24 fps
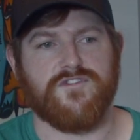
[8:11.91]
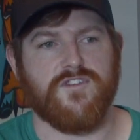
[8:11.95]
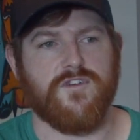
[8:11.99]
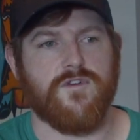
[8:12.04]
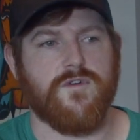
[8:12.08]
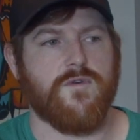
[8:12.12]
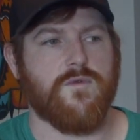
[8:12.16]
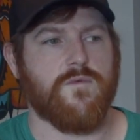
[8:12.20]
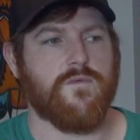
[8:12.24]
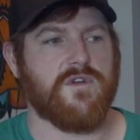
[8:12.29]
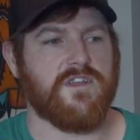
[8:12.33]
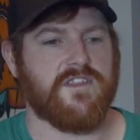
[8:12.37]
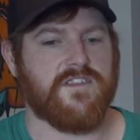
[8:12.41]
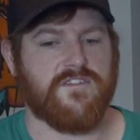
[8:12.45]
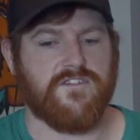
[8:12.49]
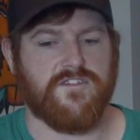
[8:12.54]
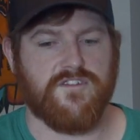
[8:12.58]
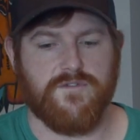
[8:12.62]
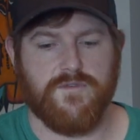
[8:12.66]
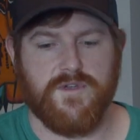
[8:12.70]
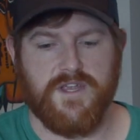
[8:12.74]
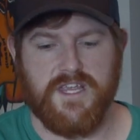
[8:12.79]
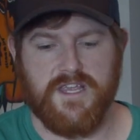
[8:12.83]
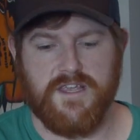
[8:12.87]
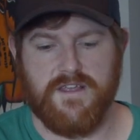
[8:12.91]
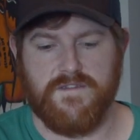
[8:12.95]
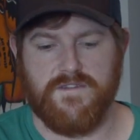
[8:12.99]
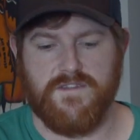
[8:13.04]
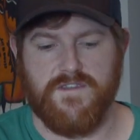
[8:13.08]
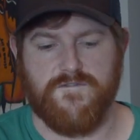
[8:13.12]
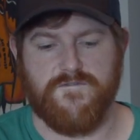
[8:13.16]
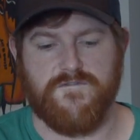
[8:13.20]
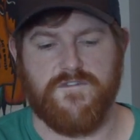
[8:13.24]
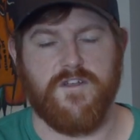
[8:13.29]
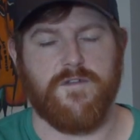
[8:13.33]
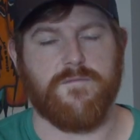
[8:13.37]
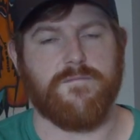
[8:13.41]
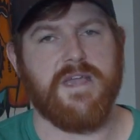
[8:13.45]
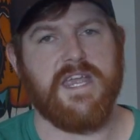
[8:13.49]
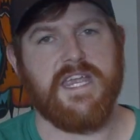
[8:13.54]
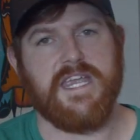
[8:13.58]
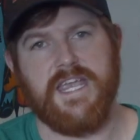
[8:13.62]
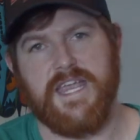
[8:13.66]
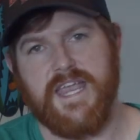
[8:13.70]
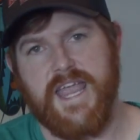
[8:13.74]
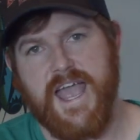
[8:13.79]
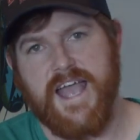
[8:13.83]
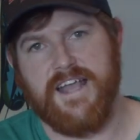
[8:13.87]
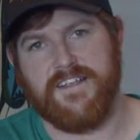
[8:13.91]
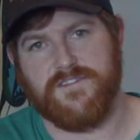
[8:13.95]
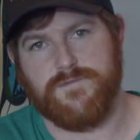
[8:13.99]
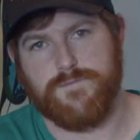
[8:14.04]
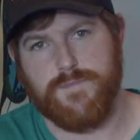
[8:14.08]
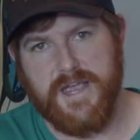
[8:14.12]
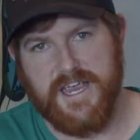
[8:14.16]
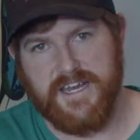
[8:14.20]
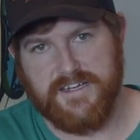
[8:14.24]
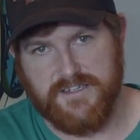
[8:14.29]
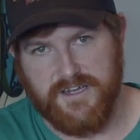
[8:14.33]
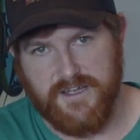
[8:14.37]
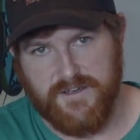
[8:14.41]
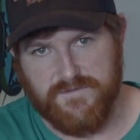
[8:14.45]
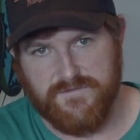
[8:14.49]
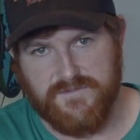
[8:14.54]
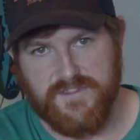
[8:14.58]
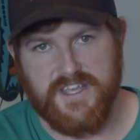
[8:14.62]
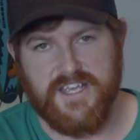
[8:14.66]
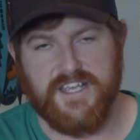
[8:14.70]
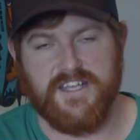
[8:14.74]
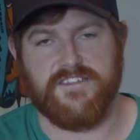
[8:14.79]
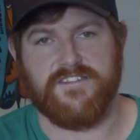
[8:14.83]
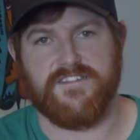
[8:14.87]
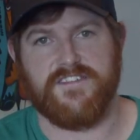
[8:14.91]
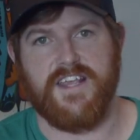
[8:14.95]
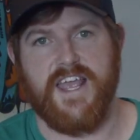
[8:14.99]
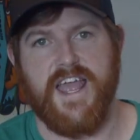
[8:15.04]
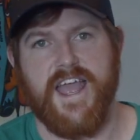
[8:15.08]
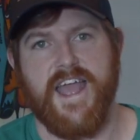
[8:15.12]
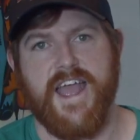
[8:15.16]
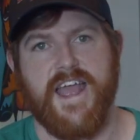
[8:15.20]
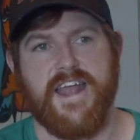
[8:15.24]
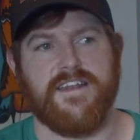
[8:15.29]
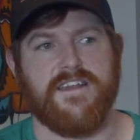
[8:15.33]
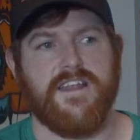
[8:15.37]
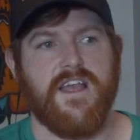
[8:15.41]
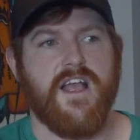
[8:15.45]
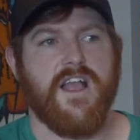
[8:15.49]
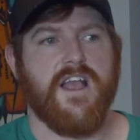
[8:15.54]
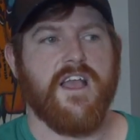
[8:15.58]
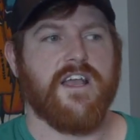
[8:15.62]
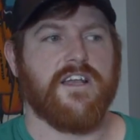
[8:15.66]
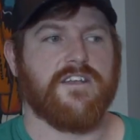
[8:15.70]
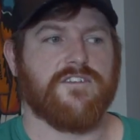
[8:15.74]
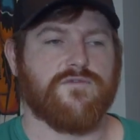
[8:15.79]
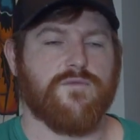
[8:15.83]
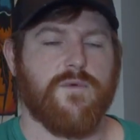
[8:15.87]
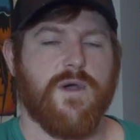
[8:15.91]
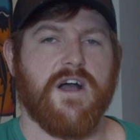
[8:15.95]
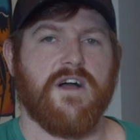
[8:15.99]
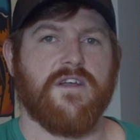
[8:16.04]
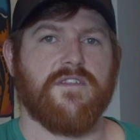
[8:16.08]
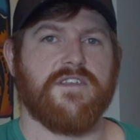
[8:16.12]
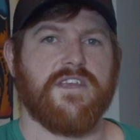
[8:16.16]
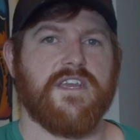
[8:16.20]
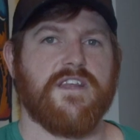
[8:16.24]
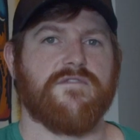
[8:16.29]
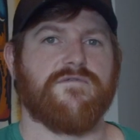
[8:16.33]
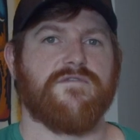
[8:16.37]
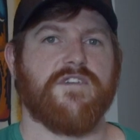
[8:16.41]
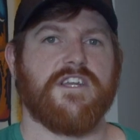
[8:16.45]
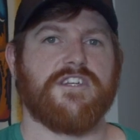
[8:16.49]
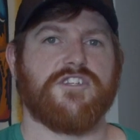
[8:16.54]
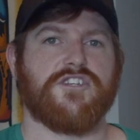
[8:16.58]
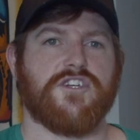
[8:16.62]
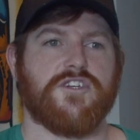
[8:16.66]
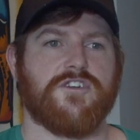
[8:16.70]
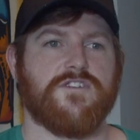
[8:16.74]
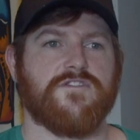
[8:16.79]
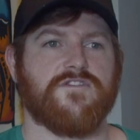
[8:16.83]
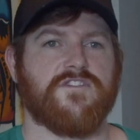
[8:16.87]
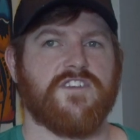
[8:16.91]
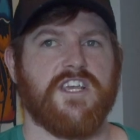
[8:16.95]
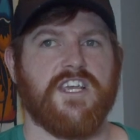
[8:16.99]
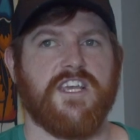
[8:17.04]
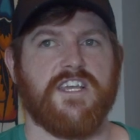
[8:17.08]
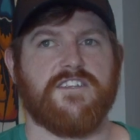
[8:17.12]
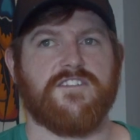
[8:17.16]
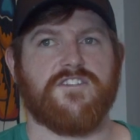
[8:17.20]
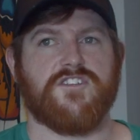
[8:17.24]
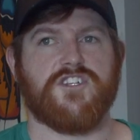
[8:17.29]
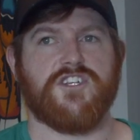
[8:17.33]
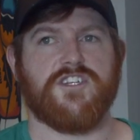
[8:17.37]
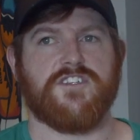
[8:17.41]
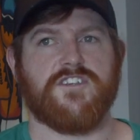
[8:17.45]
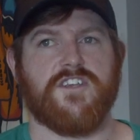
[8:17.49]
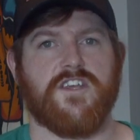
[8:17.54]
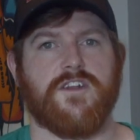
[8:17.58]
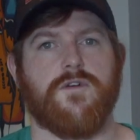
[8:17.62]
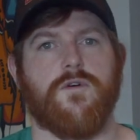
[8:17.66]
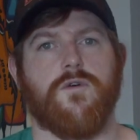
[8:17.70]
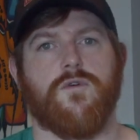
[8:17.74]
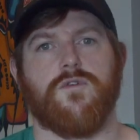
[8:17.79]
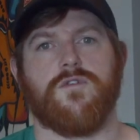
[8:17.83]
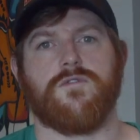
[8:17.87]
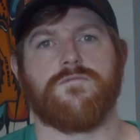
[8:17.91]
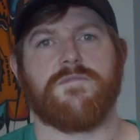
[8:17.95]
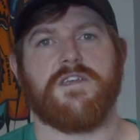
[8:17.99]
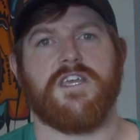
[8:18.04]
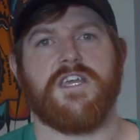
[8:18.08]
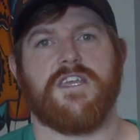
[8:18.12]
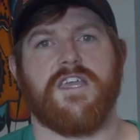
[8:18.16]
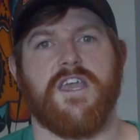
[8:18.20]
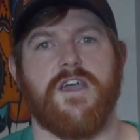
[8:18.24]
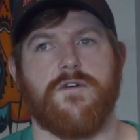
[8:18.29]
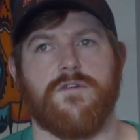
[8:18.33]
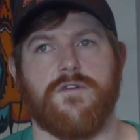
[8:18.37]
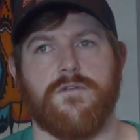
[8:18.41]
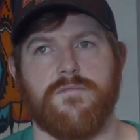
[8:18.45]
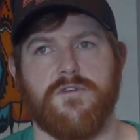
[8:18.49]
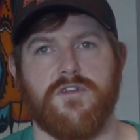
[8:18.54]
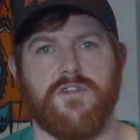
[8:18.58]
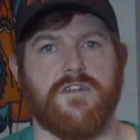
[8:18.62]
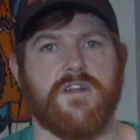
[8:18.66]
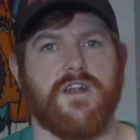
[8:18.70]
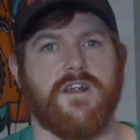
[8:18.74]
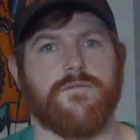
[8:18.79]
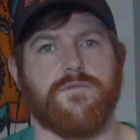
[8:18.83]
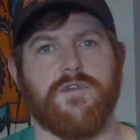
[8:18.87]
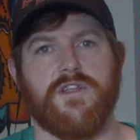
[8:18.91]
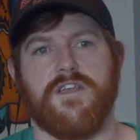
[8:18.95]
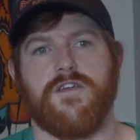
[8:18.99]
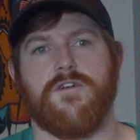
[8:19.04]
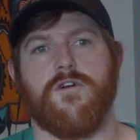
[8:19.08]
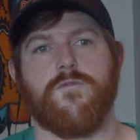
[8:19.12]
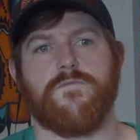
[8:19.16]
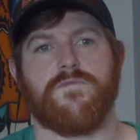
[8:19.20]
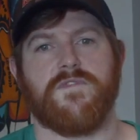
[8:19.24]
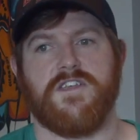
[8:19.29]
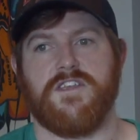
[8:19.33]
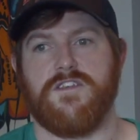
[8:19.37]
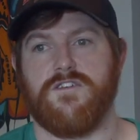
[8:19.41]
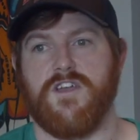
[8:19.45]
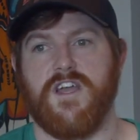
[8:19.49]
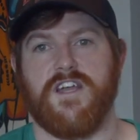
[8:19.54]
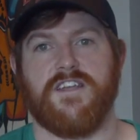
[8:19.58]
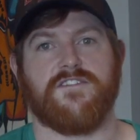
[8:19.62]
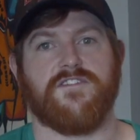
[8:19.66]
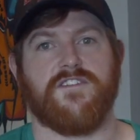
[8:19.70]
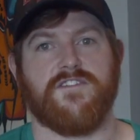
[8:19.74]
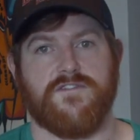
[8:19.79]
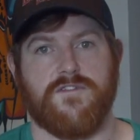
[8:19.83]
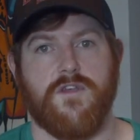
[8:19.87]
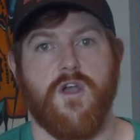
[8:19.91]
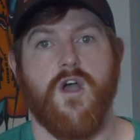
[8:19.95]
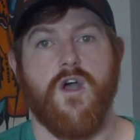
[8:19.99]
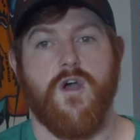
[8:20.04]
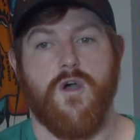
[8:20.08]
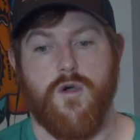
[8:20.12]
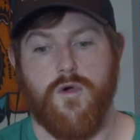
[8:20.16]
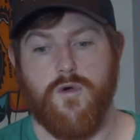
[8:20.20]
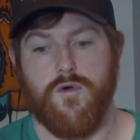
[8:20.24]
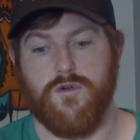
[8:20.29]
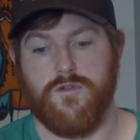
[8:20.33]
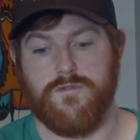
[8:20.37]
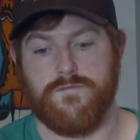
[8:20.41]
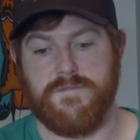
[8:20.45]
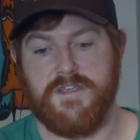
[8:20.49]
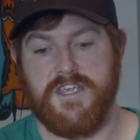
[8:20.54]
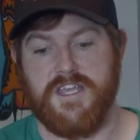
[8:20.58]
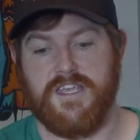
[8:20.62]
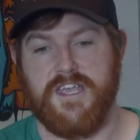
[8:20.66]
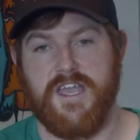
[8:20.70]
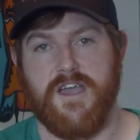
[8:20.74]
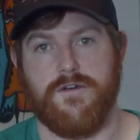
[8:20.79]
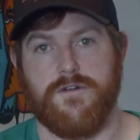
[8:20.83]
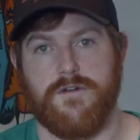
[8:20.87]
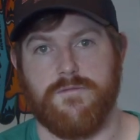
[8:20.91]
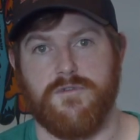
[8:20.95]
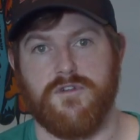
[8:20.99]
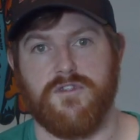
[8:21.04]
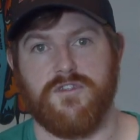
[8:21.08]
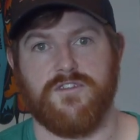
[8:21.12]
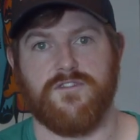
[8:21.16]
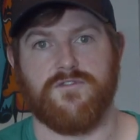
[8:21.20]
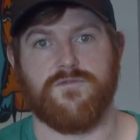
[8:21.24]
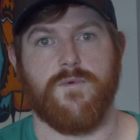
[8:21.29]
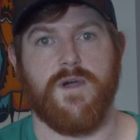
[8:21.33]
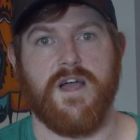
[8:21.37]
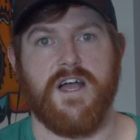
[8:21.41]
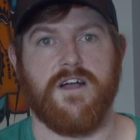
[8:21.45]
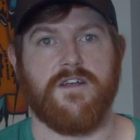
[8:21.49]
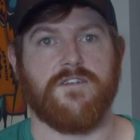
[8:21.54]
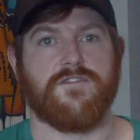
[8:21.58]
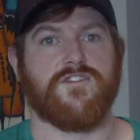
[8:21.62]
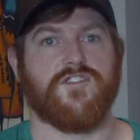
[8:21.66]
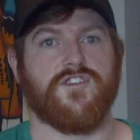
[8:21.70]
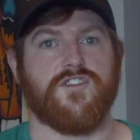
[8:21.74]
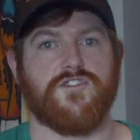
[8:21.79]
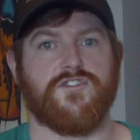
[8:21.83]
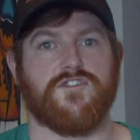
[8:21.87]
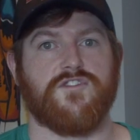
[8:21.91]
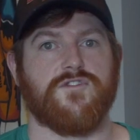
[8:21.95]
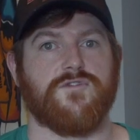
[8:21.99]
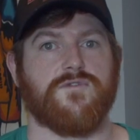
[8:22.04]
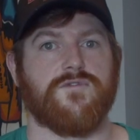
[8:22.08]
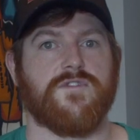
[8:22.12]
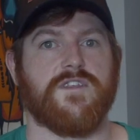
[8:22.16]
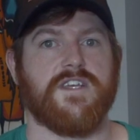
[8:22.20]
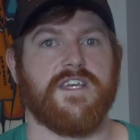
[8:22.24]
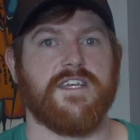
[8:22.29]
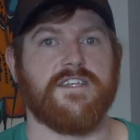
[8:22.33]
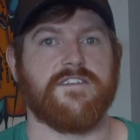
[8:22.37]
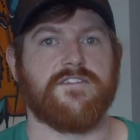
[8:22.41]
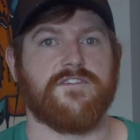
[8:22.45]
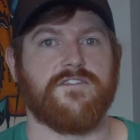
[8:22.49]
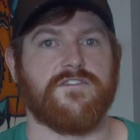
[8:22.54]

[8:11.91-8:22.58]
So with doing the filmmaking aspect of this and as well the adventures, it's just gonna hold me accountable and I really hope that you guys hold me accountable as well to do this.